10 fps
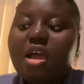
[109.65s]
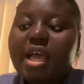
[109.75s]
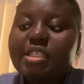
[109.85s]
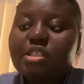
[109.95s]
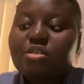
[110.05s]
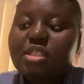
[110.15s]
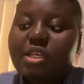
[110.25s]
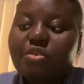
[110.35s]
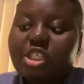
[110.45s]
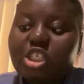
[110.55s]

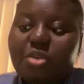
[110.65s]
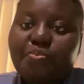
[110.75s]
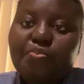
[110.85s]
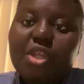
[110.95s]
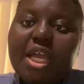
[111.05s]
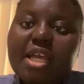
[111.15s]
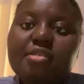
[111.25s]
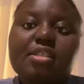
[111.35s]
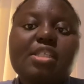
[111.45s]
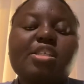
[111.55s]
secretion.
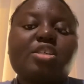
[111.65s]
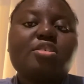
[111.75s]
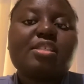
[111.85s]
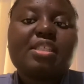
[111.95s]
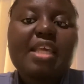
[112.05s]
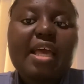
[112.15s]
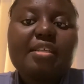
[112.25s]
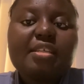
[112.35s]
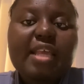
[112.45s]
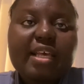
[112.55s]
Since it's a
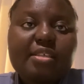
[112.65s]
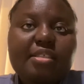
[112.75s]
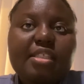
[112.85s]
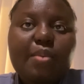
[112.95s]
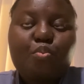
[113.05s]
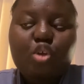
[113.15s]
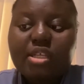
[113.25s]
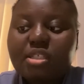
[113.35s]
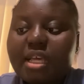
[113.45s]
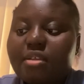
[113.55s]
CNS
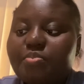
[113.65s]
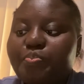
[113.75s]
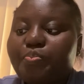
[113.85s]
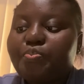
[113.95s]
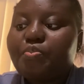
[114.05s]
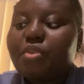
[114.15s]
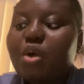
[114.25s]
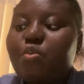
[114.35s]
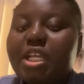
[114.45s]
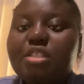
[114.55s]
depressant,
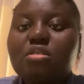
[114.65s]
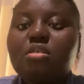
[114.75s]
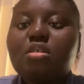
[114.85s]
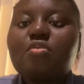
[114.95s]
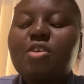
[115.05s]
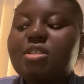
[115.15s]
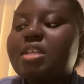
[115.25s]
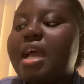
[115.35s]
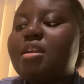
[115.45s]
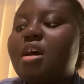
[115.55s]
we need to look for
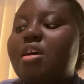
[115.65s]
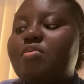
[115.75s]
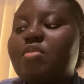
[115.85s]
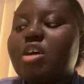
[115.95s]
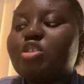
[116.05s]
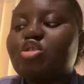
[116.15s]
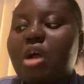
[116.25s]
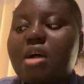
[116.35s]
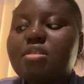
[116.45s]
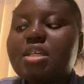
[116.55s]
signs of
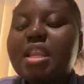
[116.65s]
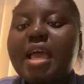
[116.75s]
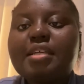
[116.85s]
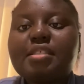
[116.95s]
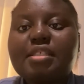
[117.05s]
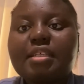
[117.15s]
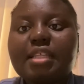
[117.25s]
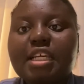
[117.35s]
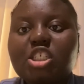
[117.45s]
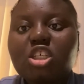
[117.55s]
drowsiness,
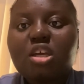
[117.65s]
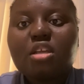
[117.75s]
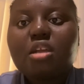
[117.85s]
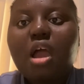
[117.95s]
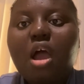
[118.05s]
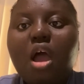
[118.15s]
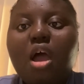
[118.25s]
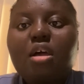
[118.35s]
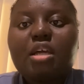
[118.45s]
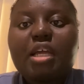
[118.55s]
sedation.
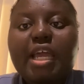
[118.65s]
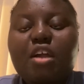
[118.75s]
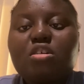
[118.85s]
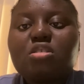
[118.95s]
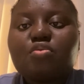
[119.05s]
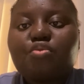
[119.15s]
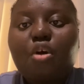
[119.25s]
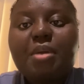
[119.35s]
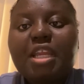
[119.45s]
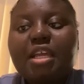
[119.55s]
It can cause
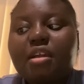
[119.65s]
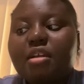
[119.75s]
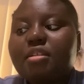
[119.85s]
vomiting,